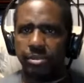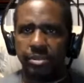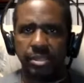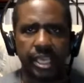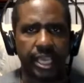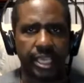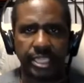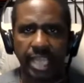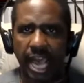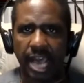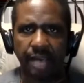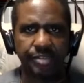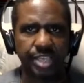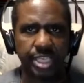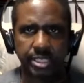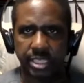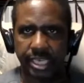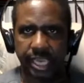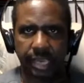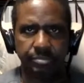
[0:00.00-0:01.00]
And
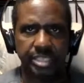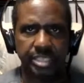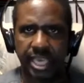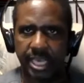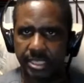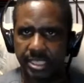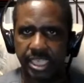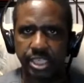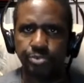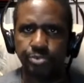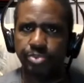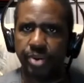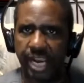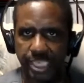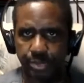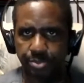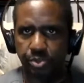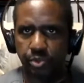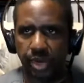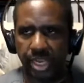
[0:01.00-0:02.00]
obviously I'm testing
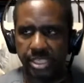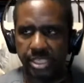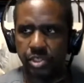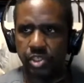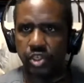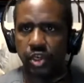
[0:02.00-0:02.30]
price points.